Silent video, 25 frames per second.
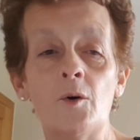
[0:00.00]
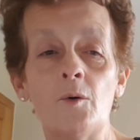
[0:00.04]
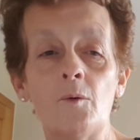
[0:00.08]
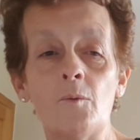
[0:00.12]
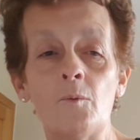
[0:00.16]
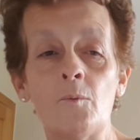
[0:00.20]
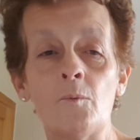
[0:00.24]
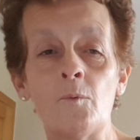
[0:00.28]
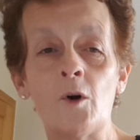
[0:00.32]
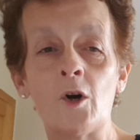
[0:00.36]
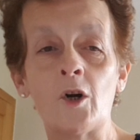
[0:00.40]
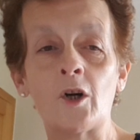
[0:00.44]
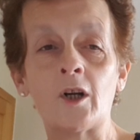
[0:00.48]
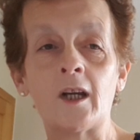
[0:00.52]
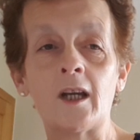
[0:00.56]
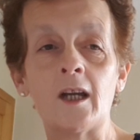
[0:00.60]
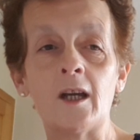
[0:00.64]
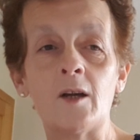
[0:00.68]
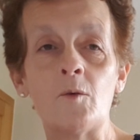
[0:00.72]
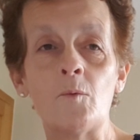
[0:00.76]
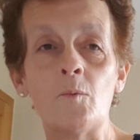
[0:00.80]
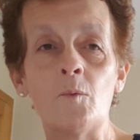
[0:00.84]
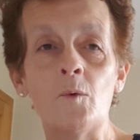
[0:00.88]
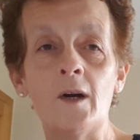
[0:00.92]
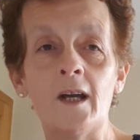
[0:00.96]

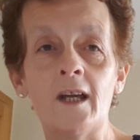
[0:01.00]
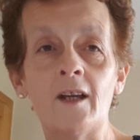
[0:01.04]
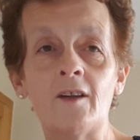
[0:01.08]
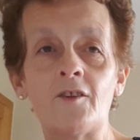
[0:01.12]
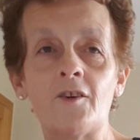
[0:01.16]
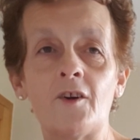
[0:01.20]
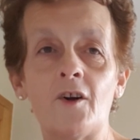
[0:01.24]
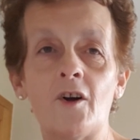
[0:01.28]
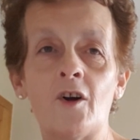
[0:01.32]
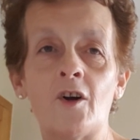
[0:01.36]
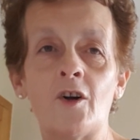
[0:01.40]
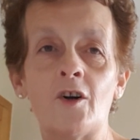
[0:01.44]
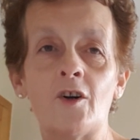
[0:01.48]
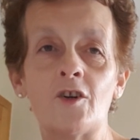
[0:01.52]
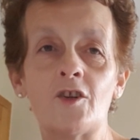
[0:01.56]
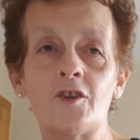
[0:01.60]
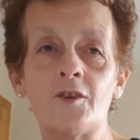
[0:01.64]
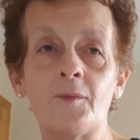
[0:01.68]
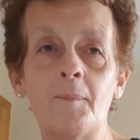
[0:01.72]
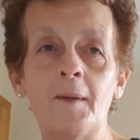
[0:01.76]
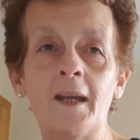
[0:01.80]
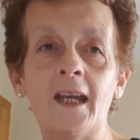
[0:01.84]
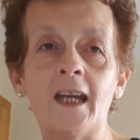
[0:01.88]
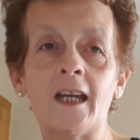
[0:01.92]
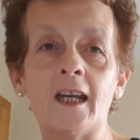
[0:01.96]
working with or
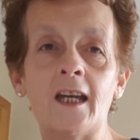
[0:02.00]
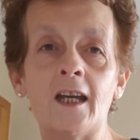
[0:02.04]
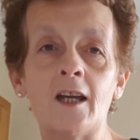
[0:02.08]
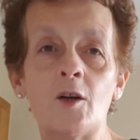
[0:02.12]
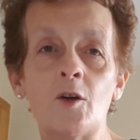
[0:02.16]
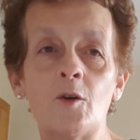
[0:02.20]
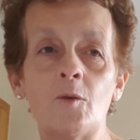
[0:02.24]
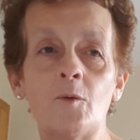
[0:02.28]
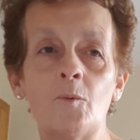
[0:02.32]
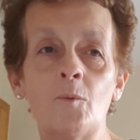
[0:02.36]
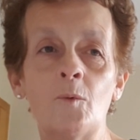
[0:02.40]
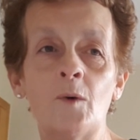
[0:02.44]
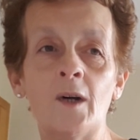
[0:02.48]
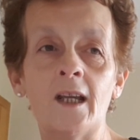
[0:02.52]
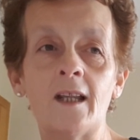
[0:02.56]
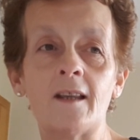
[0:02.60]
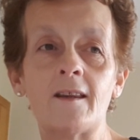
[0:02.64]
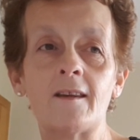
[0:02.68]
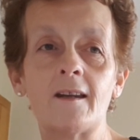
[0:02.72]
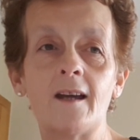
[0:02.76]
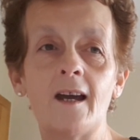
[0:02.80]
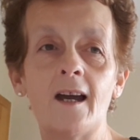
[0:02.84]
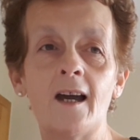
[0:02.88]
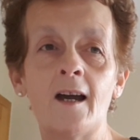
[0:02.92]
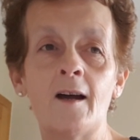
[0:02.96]
speaking
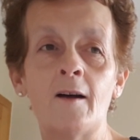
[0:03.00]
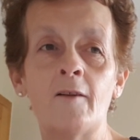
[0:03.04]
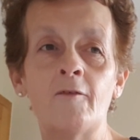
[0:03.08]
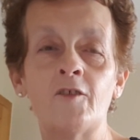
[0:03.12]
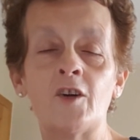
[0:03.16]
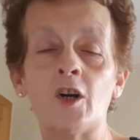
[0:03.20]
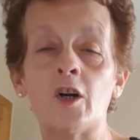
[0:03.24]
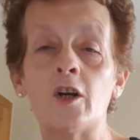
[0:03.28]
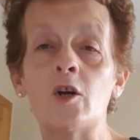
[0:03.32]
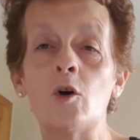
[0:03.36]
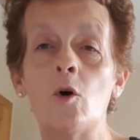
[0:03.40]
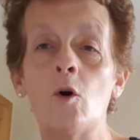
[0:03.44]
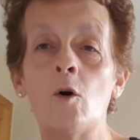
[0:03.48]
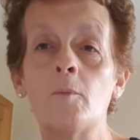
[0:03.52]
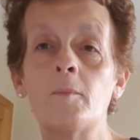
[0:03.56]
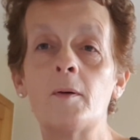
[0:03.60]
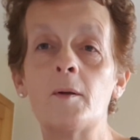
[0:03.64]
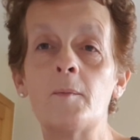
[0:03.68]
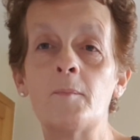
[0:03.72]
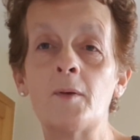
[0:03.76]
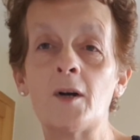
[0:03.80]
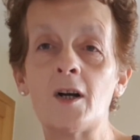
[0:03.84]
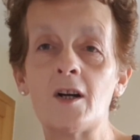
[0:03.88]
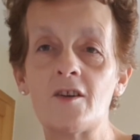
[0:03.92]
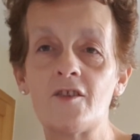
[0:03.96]
with a very
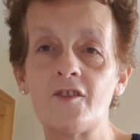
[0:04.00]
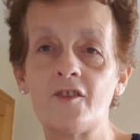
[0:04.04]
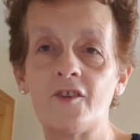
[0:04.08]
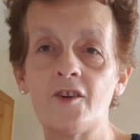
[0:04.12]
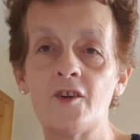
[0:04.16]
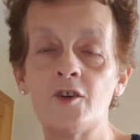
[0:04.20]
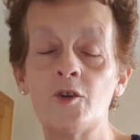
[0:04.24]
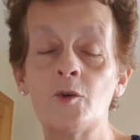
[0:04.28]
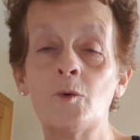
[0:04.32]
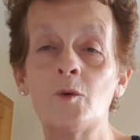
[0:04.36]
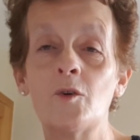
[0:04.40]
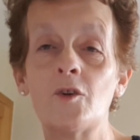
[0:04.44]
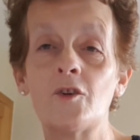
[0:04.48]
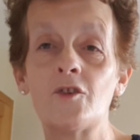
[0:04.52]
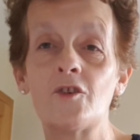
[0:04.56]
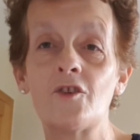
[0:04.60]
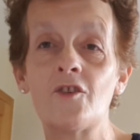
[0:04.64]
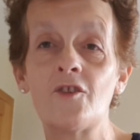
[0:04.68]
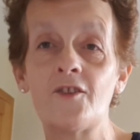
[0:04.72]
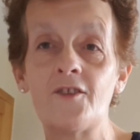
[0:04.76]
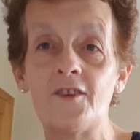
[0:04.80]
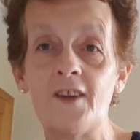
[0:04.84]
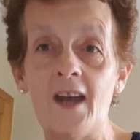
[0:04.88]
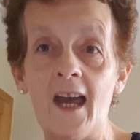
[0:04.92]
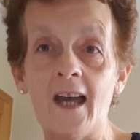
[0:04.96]
open person who
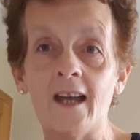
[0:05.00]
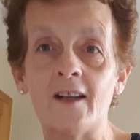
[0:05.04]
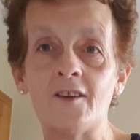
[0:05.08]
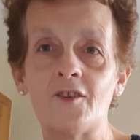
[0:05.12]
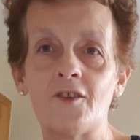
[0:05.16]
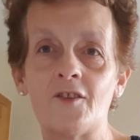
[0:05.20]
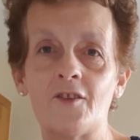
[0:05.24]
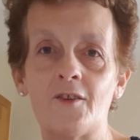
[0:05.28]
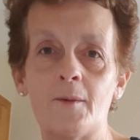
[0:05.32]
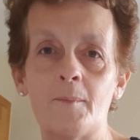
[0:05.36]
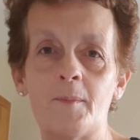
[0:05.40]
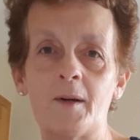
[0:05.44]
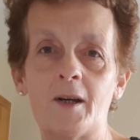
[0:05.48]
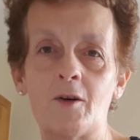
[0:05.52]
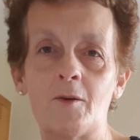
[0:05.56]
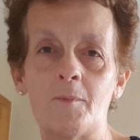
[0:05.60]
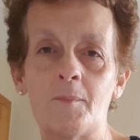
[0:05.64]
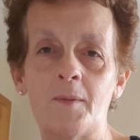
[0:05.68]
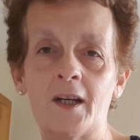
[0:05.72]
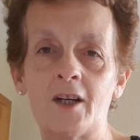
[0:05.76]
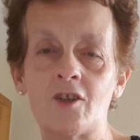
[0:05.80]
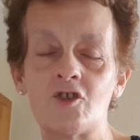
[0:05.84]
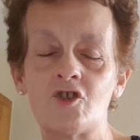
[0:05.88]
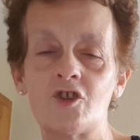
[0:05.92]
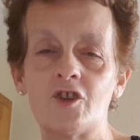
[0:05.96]
understands the bigger
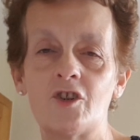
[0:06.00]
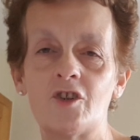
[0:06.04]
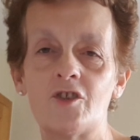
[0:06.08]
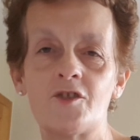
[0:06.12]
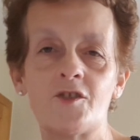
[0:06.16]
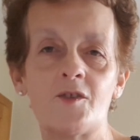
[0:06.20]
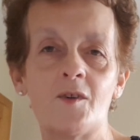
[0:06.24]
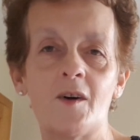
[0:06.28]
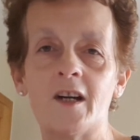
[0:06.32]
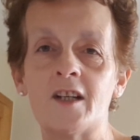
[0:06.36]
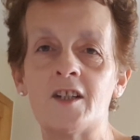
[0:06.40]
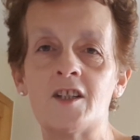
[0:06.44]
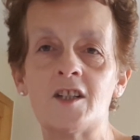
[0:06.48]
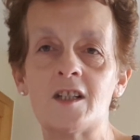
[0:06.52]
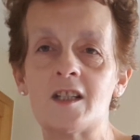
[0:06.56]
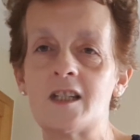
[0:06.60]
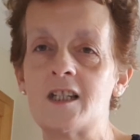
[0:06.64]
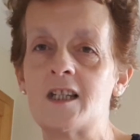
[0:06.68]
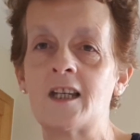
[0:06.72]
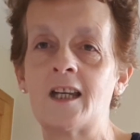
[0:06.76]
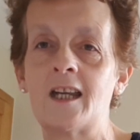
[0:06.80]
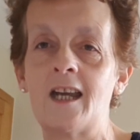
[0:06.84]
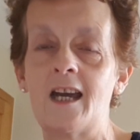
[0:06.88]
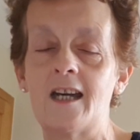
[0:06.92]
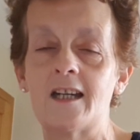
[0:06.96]
picture. So I
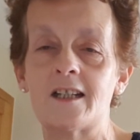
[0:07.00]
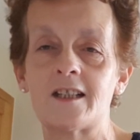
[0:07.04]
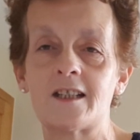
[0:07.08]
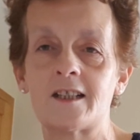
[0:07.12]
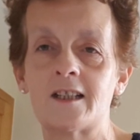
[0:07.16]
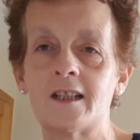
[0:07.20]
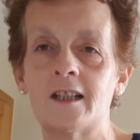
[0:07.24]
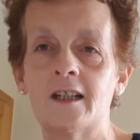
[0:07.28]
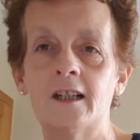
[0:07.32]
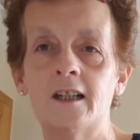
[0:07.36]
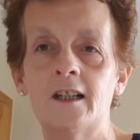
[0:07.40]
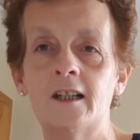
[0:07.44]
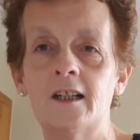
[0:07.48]
didn't get